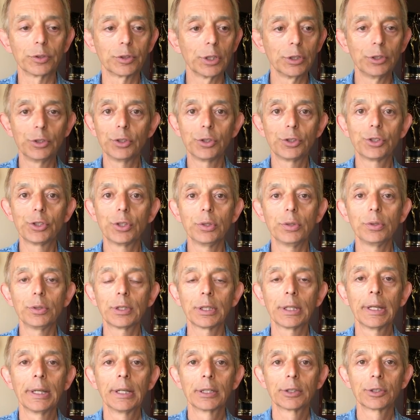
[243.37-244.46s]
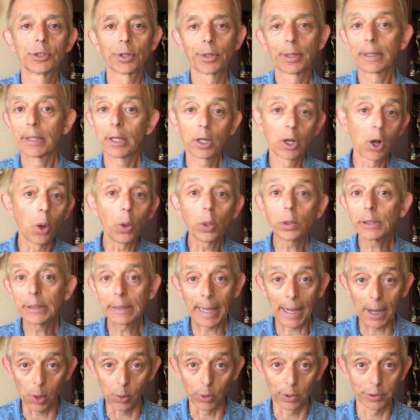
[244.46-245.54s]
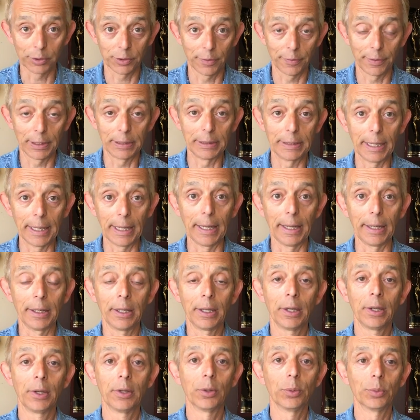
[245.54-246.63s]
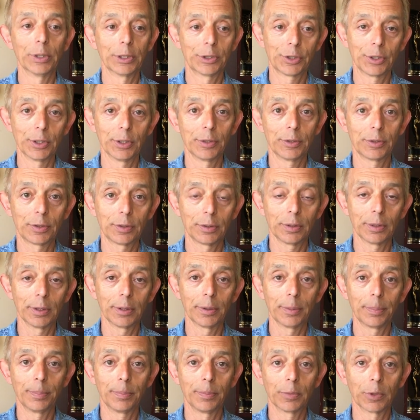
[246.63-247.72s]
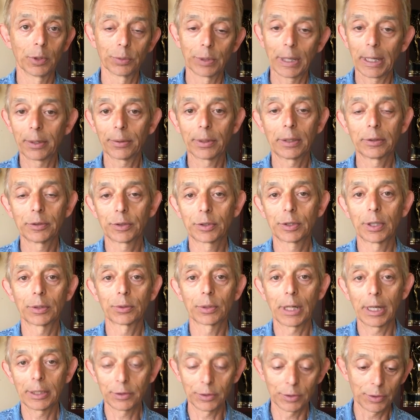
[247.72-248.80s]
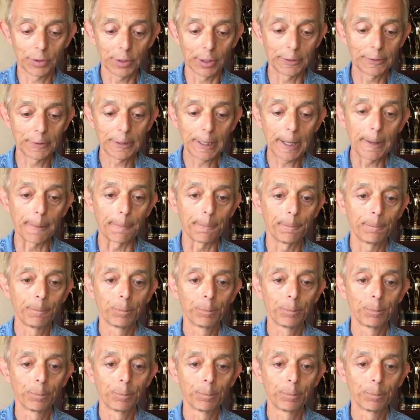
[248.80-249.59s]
Did you shoot during the golden hours of the day, which is right around sunrise and sunset,